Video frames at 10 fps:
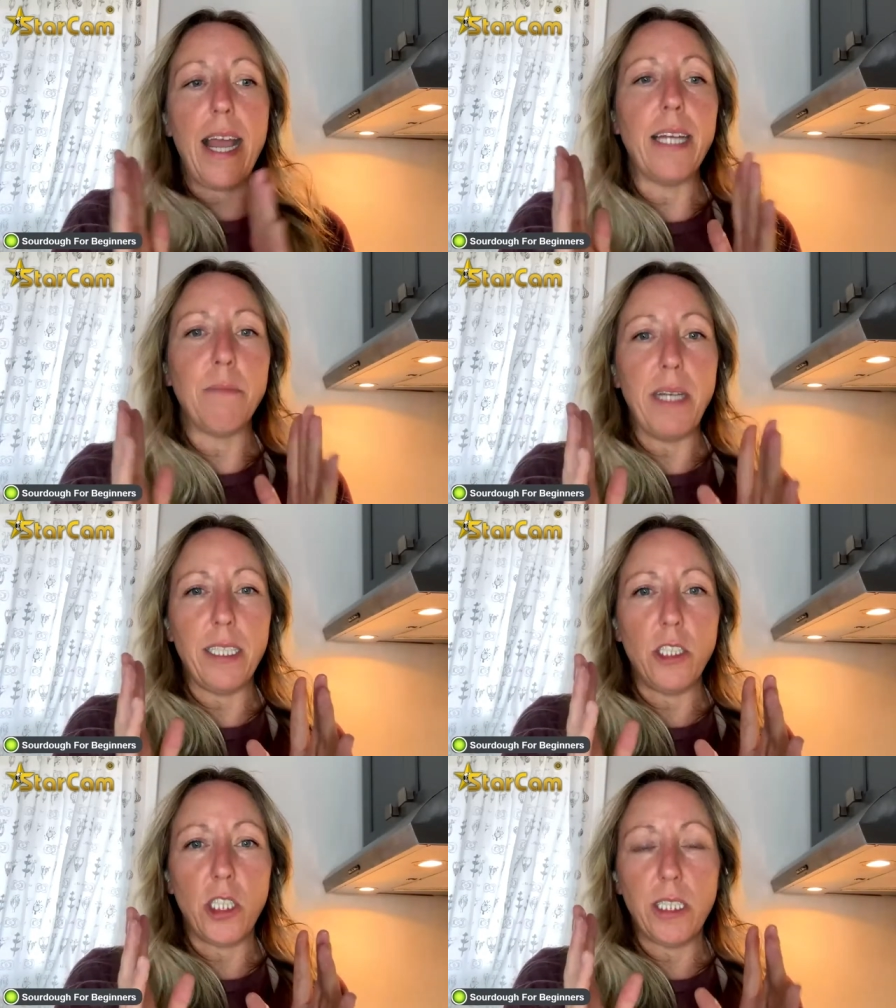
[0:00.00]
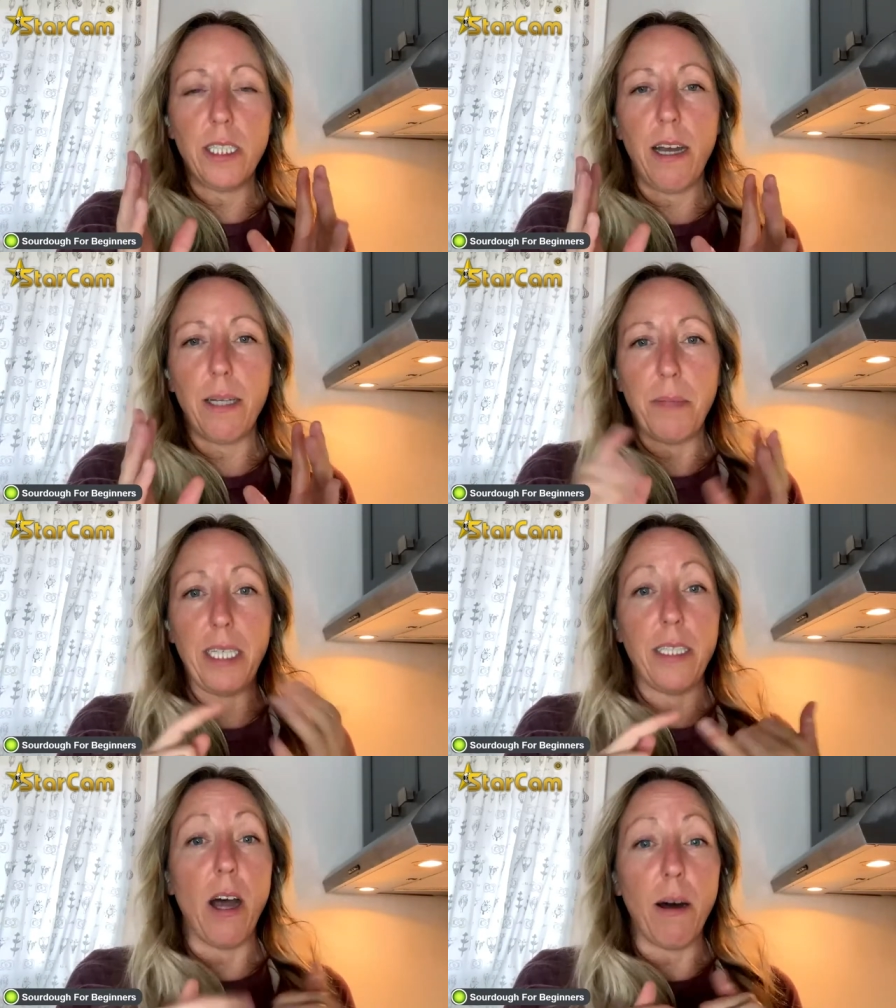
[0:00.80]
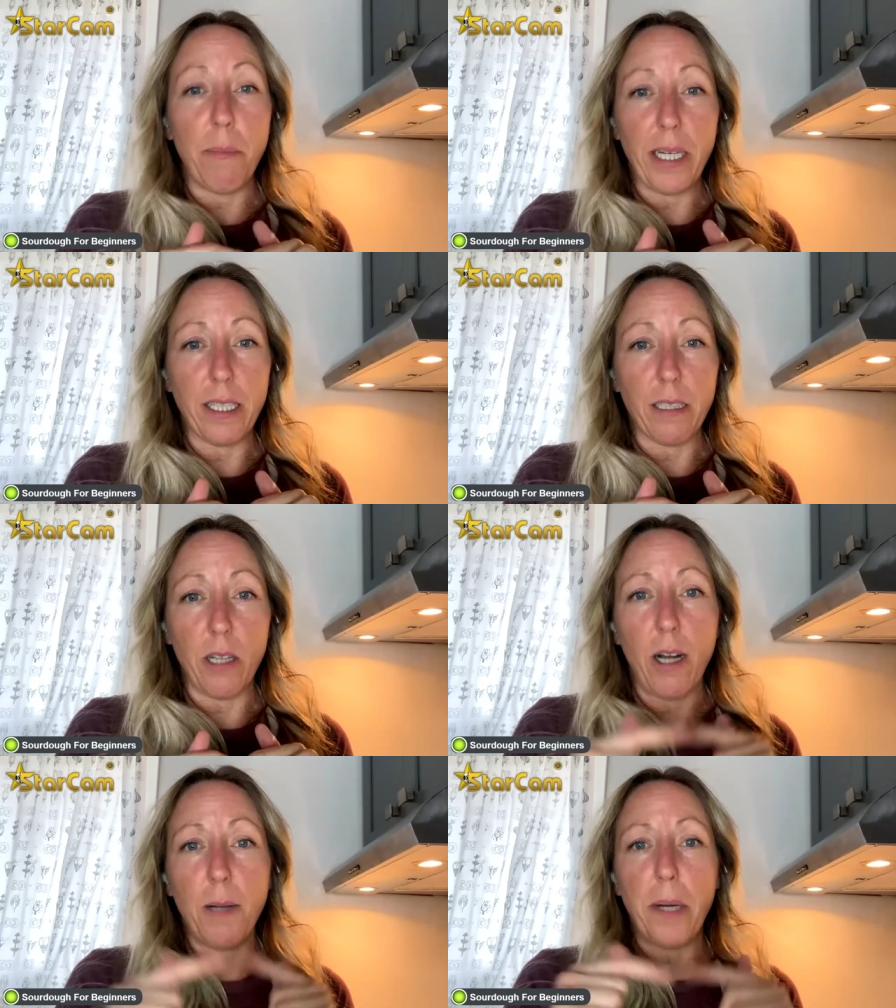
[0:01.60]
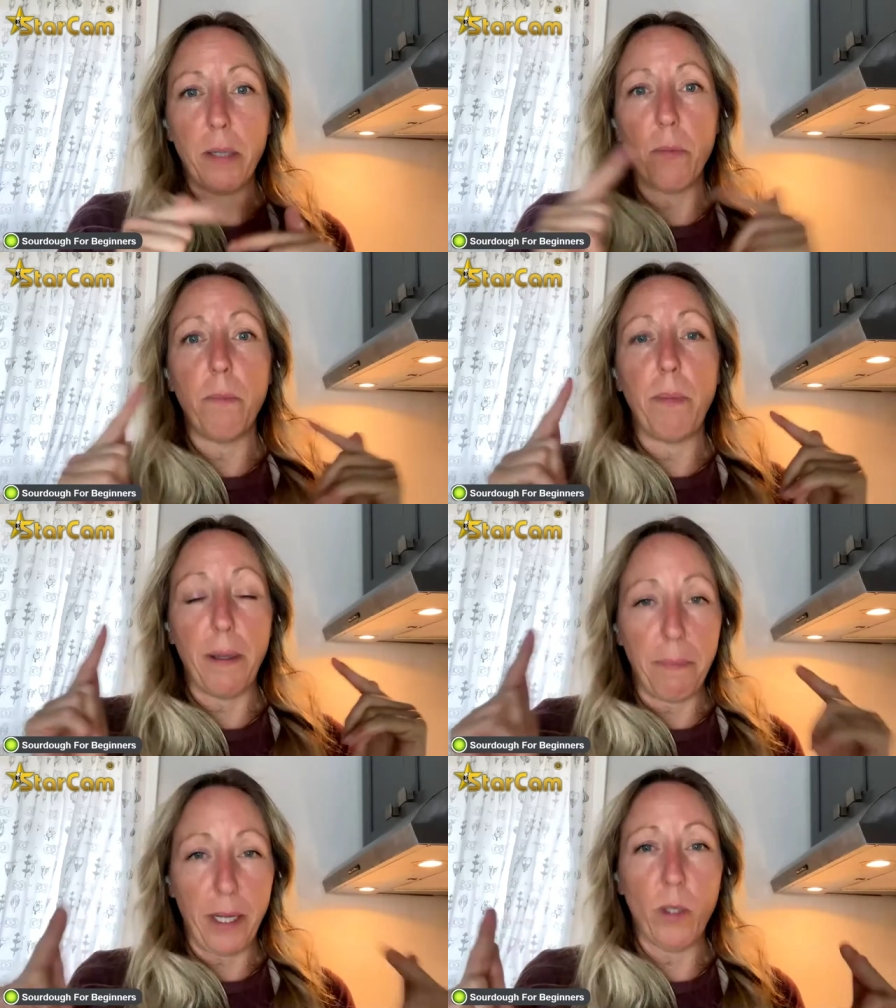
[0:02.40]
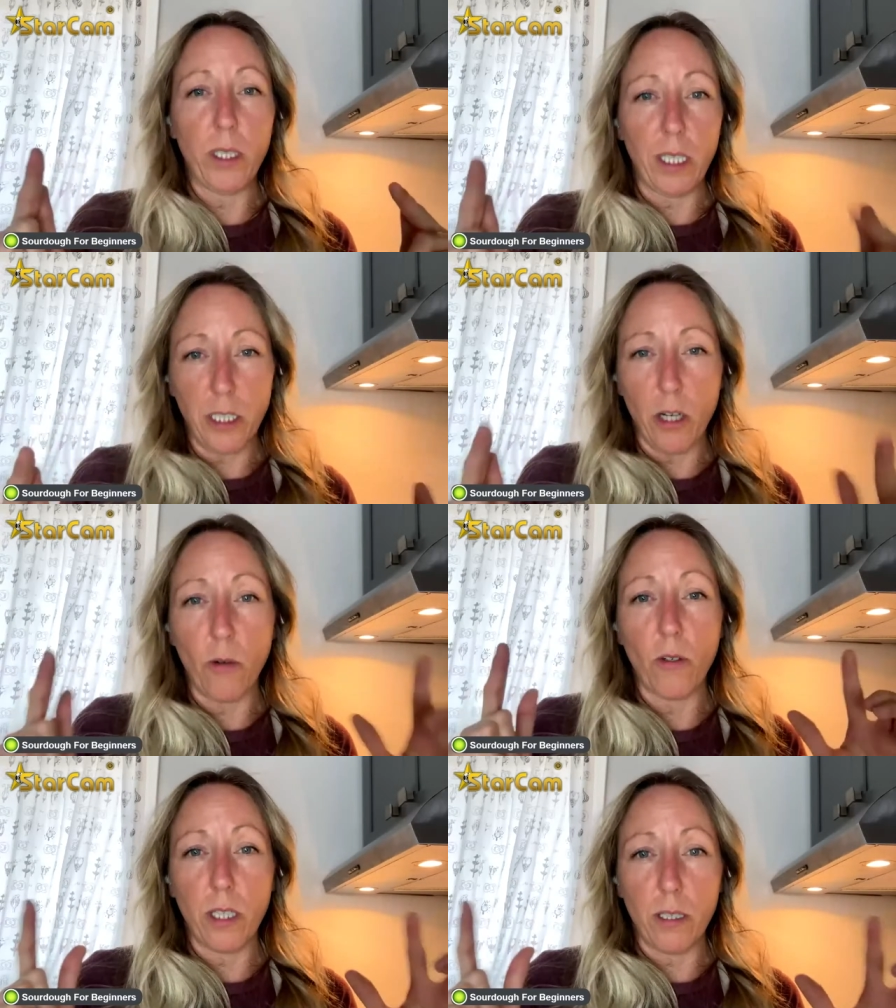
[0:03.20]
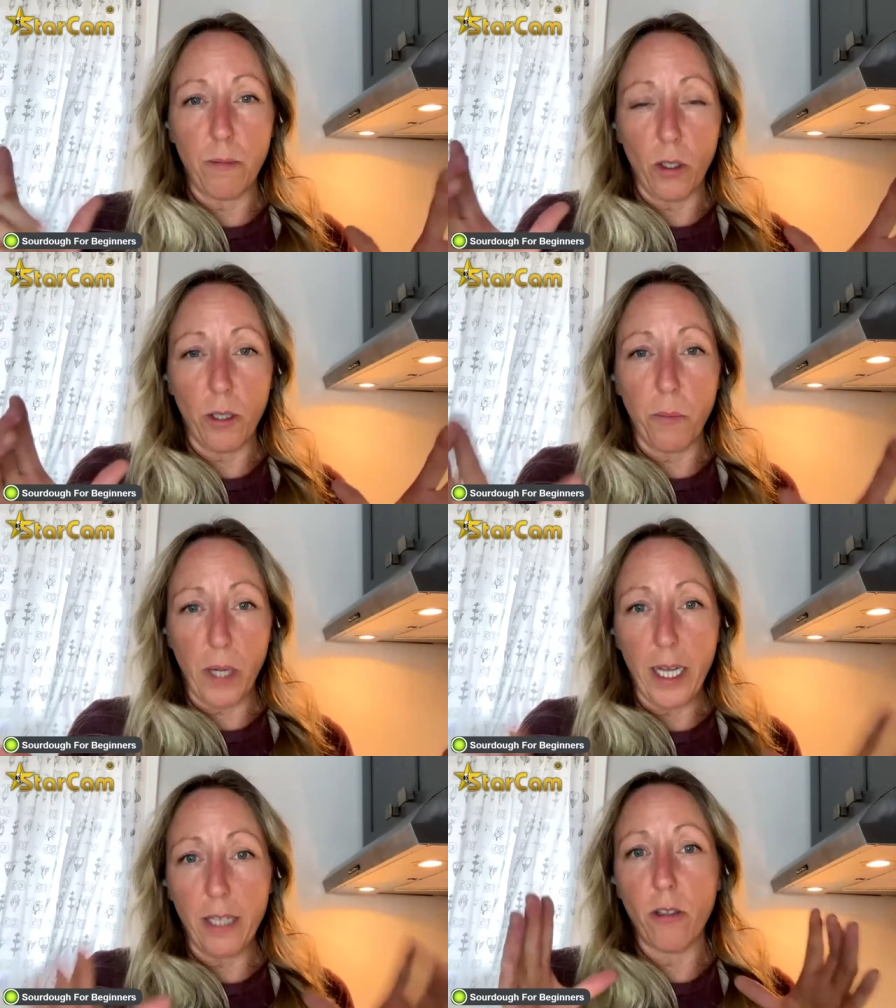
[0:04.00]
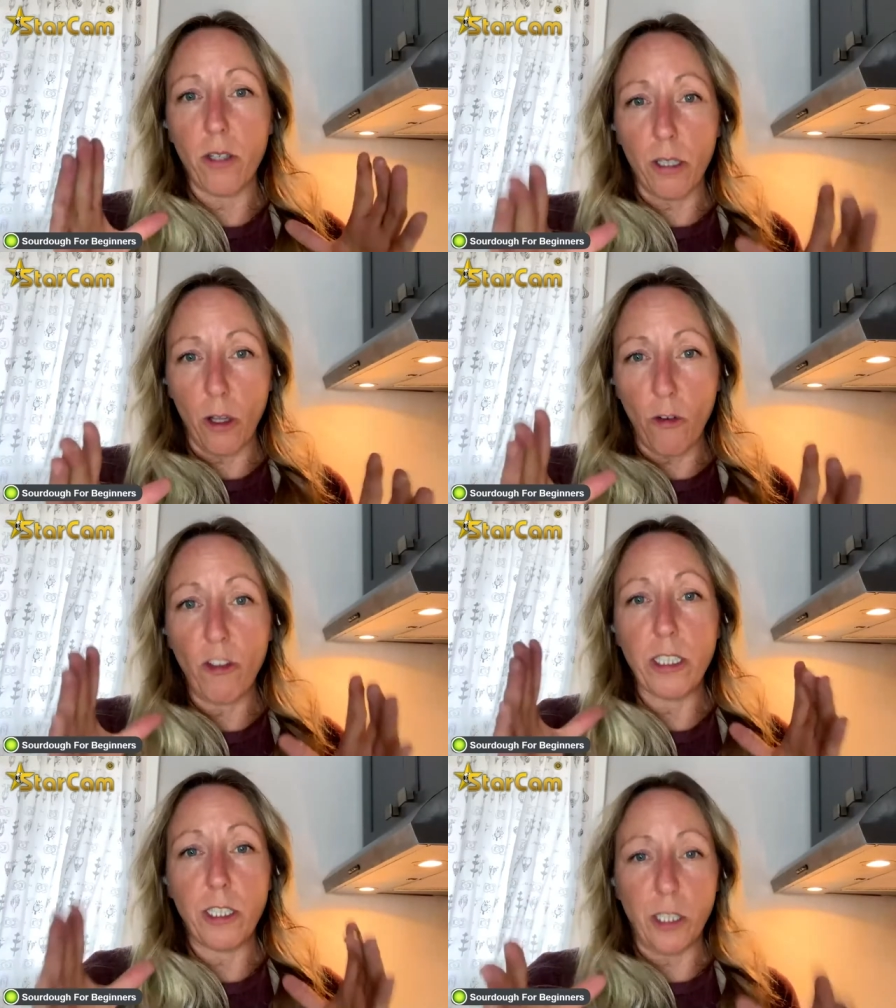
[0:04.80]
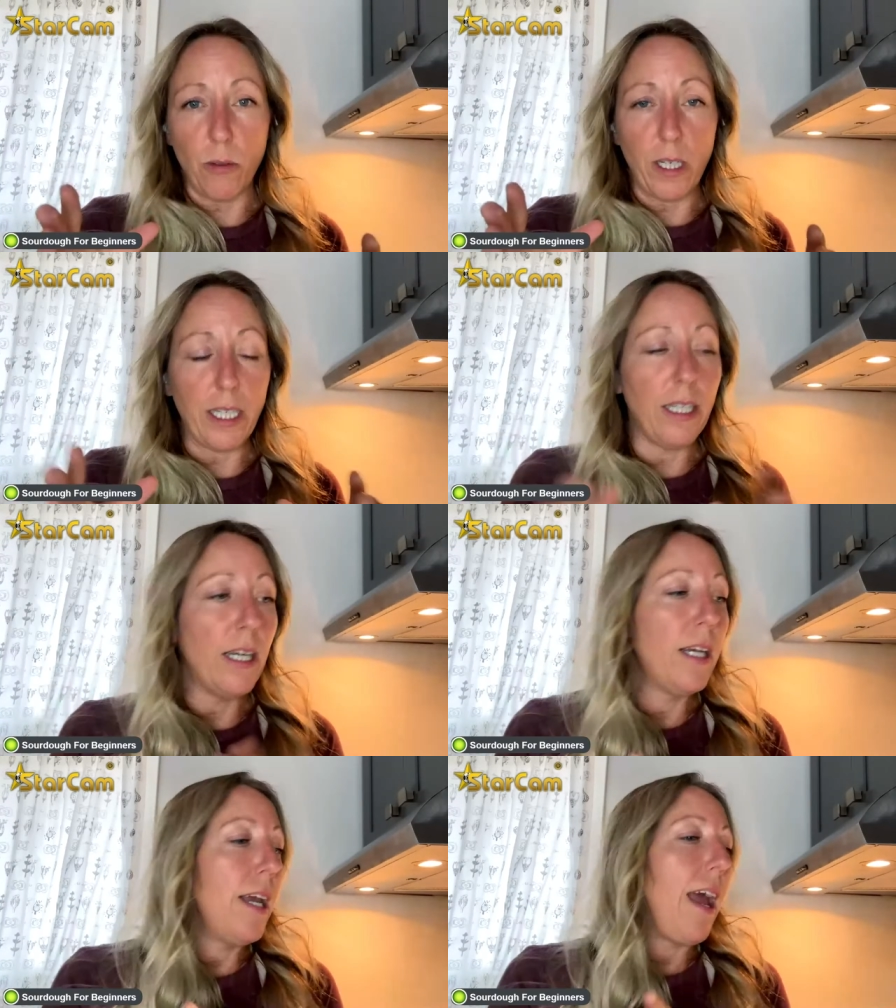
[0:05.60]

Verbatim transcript: and managing timing not by the clock by but by what the dough or the or the bread or the loaf is doing